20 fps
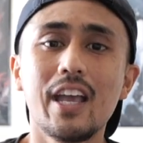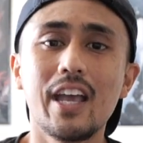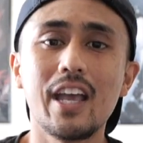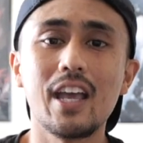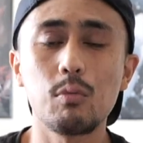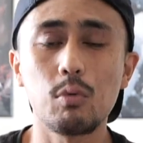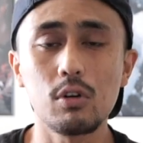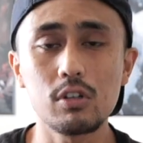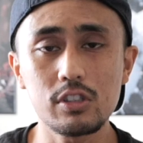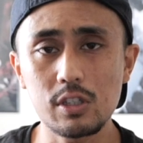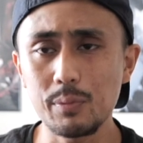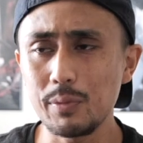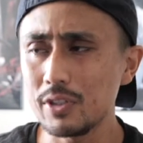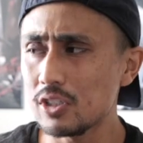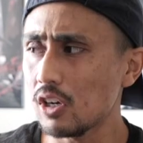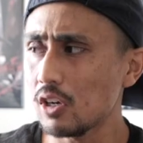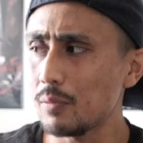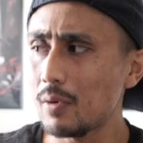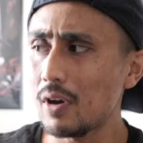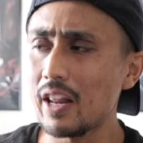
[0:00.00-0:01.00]
And we're also going to be
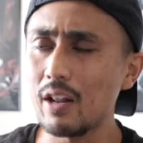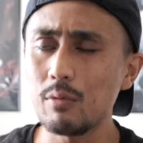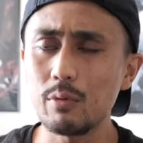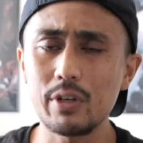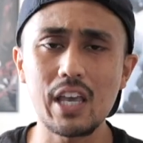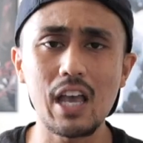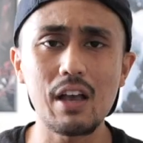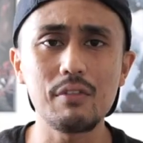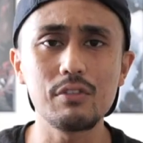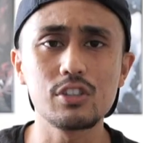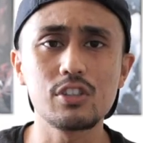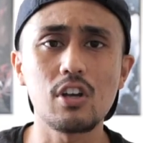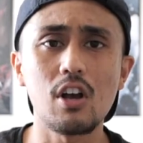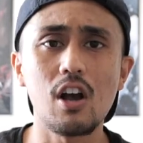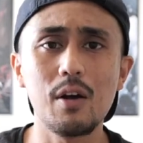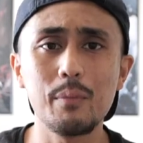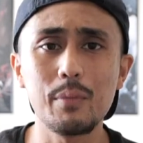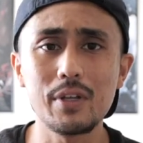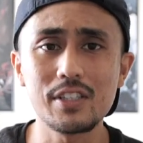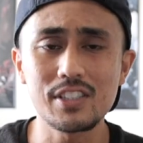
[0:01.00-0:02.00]
talking about Henry Cavill's
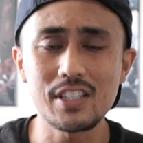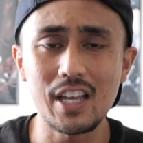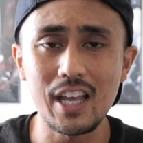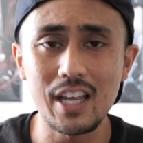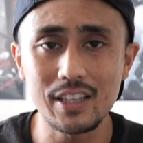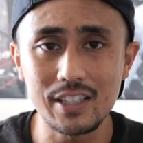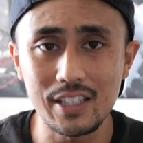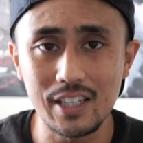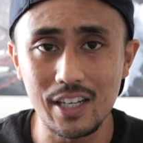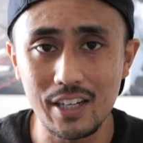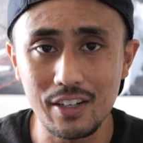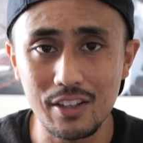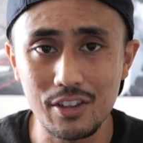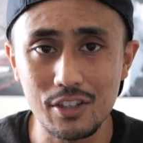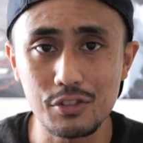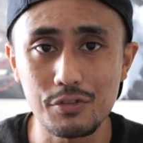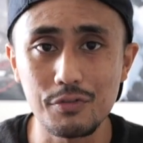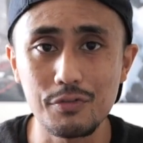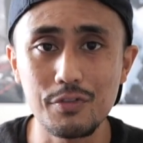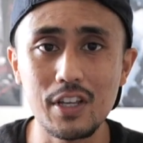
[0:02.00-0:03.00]
comments at the end of
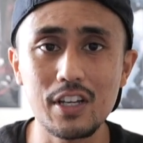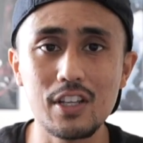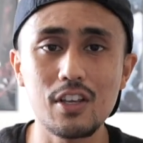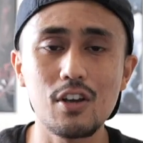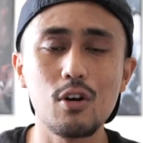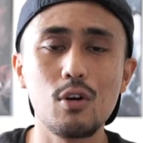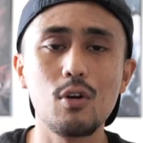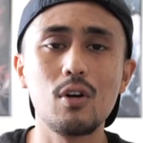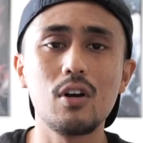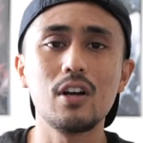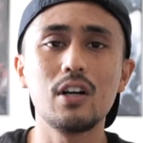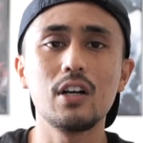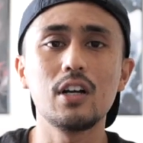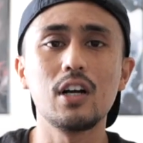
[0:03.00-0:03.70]
this video,